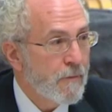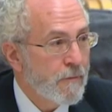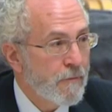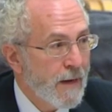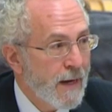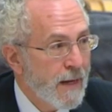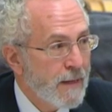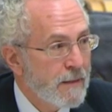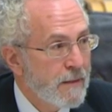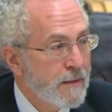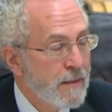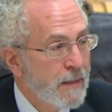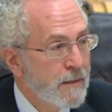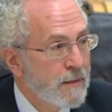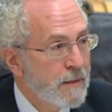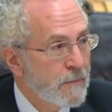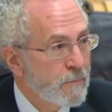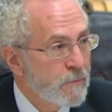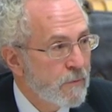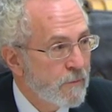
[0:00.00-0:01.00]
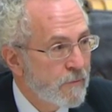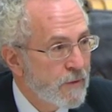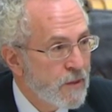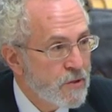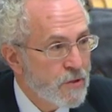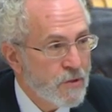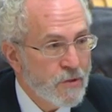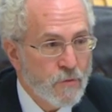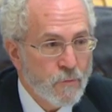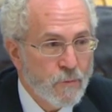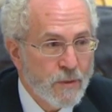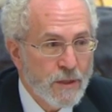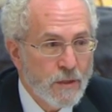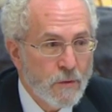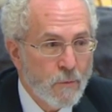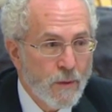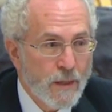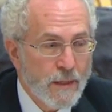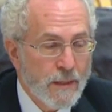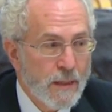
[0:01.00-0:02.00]
The fact that the provisions read
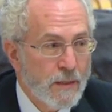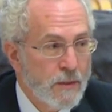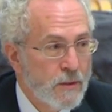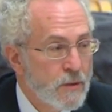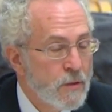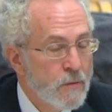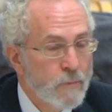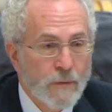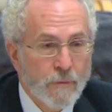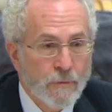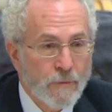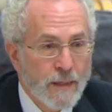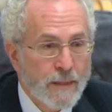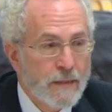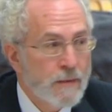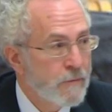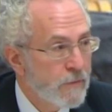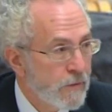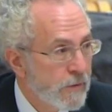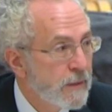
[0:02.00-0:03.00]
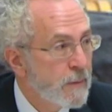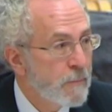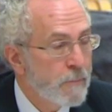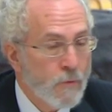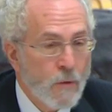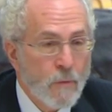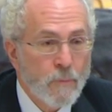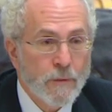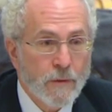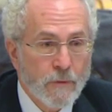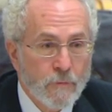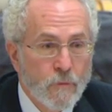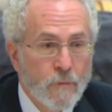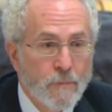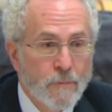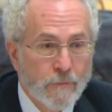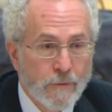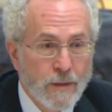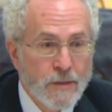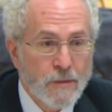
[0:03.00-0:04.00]
the way they do reflect a very appropriate
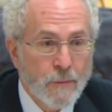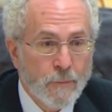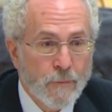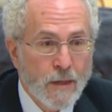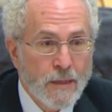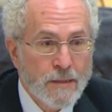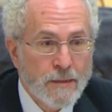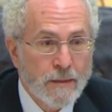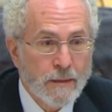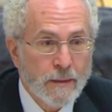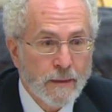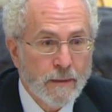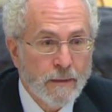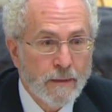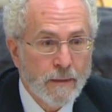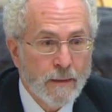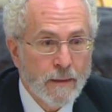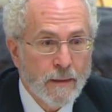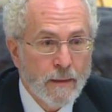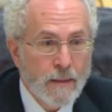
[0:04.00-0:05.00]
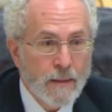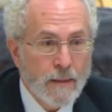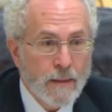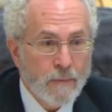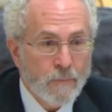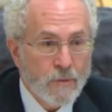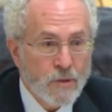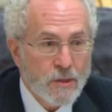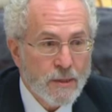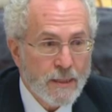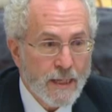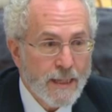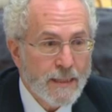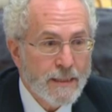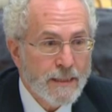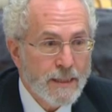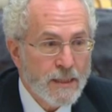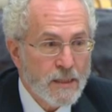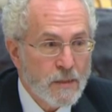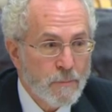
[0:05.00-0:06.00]
form of reciprocity, in which the
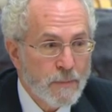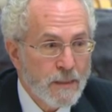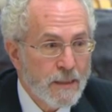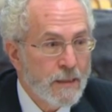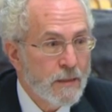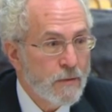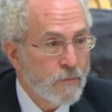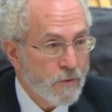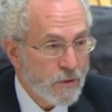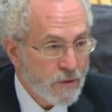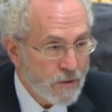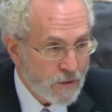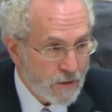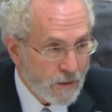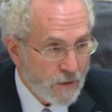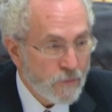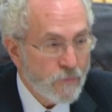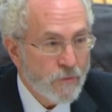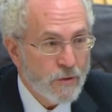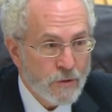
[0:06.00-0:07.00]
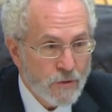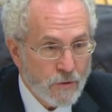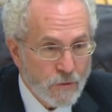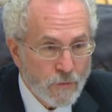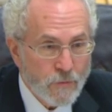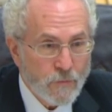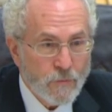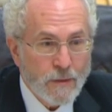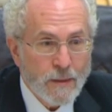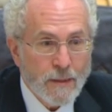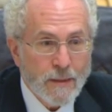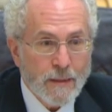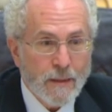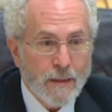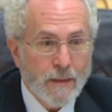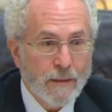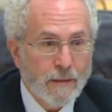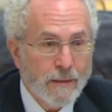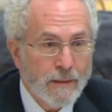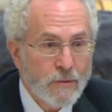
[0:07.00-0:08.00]
ATSB, under its new
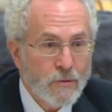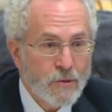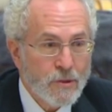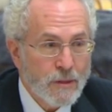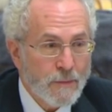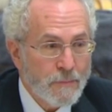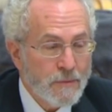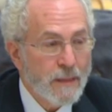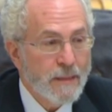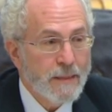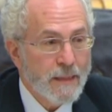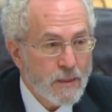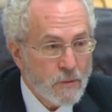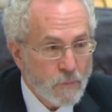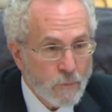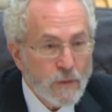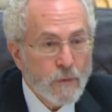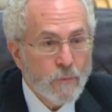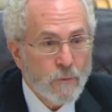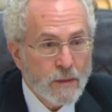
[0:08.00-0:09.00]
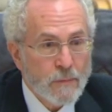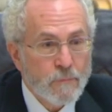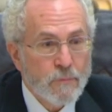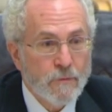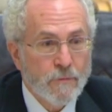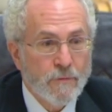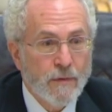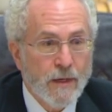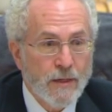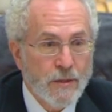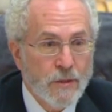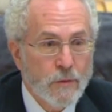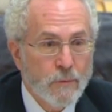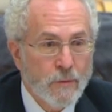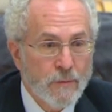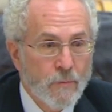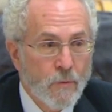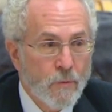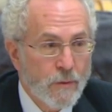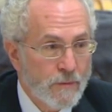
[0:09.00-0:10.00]
leadership, said, yes, we will provide you
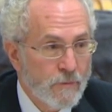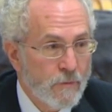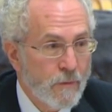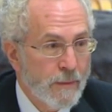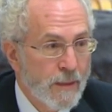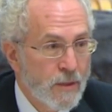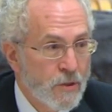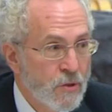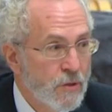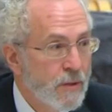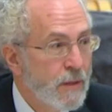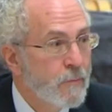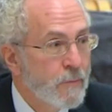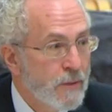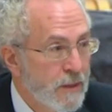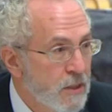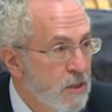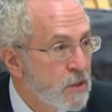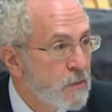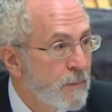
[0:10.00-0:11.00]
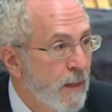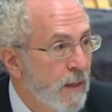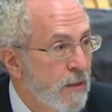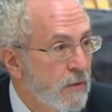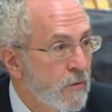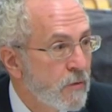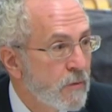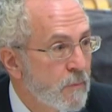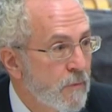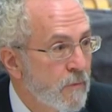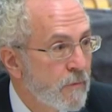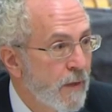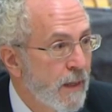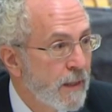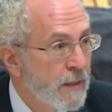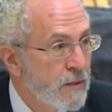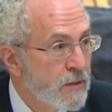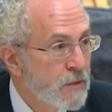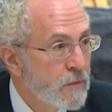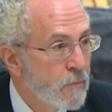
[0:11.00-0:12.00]
with more information, and we expect you to
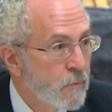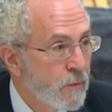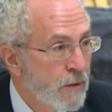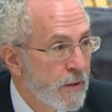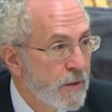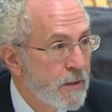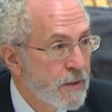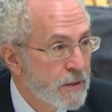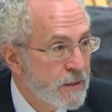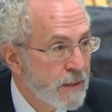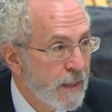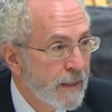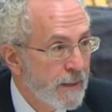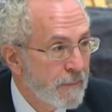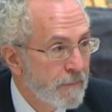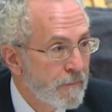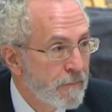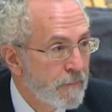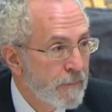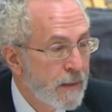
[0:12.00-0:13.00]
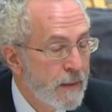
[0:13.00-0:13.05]
provide us with the same.